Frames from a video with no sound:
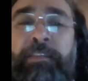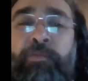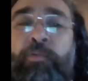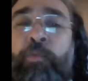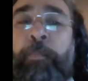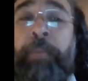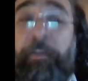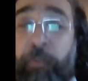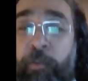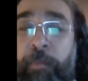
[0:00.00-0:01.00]
to
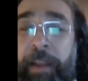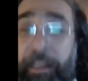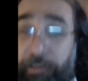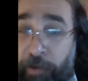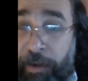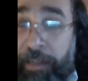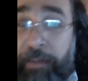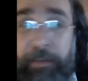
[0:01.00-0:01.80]
perform electronic